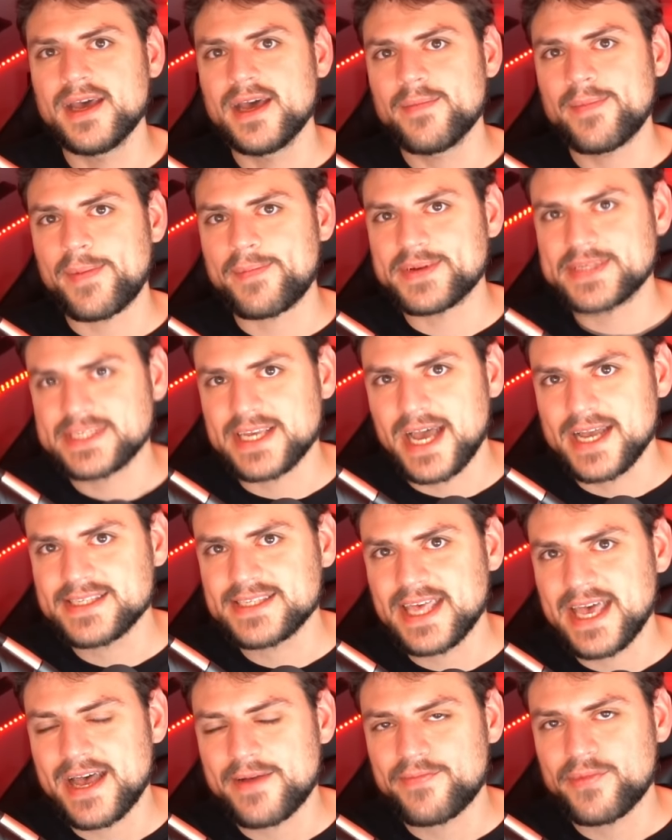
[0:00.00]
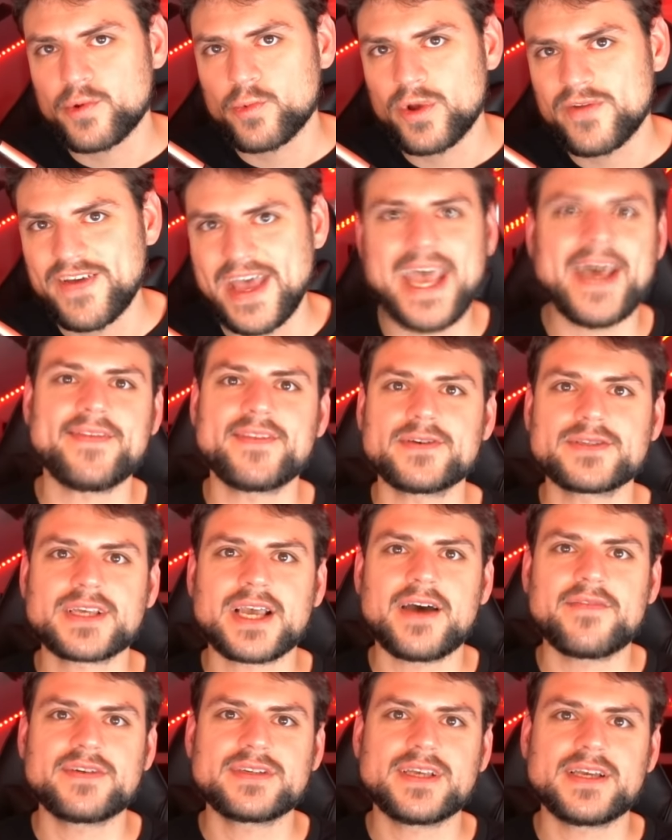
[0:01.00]
But besides that, we've had those
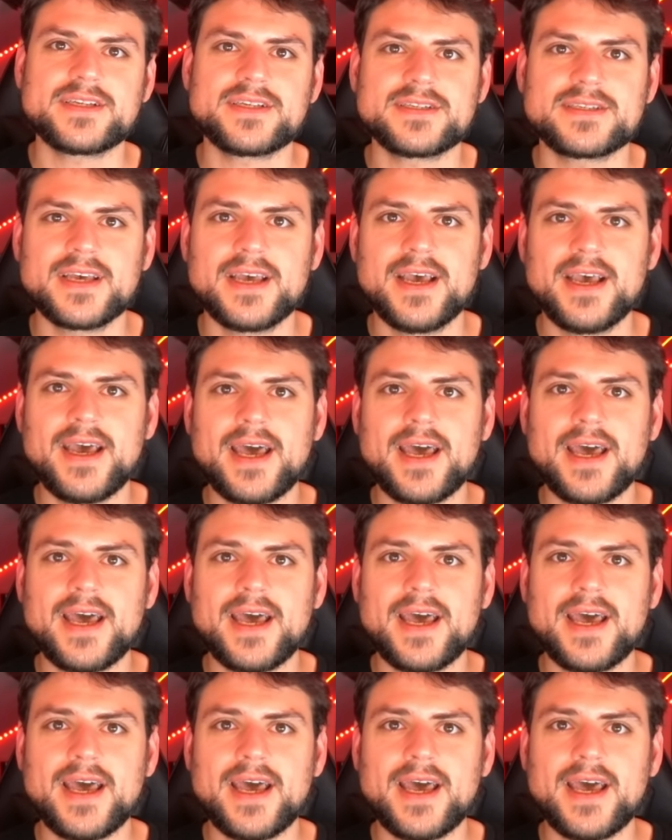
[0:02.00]
conversations.